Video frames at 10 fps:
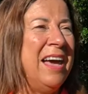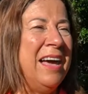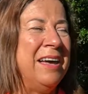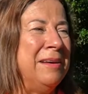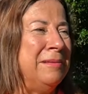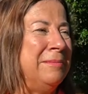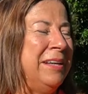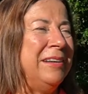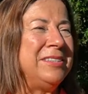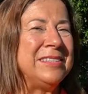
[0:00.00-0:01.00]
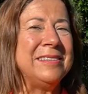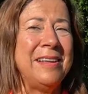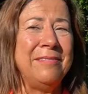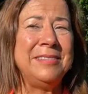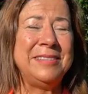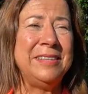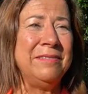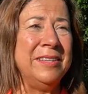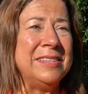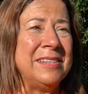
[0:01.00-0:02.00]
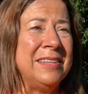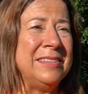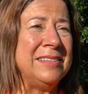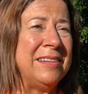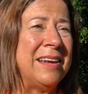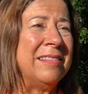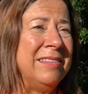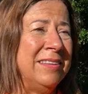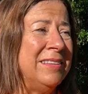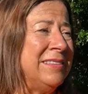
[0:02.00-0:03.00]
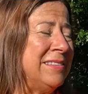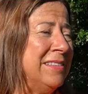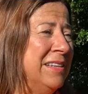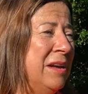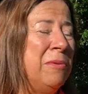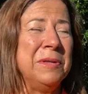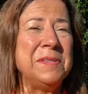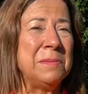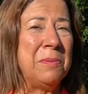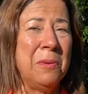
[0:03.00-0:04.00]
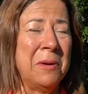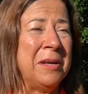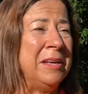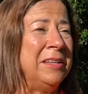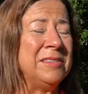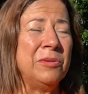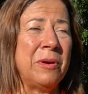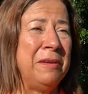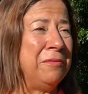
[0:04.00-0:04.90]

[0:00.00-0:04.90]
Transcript: Um, and I just love to see events like, like this. Want to support it. It's great